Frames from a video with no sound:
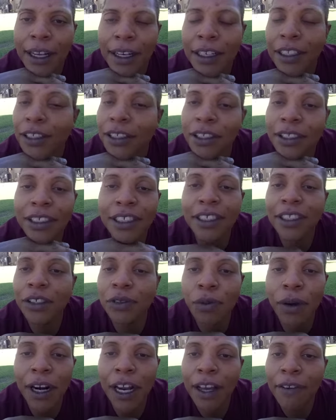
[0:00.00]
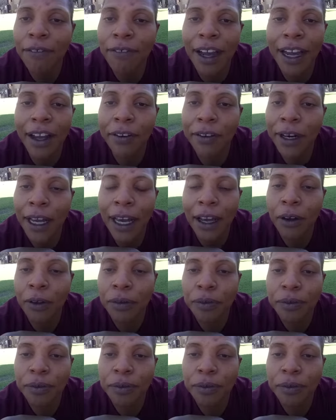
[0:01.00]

This is what I found out.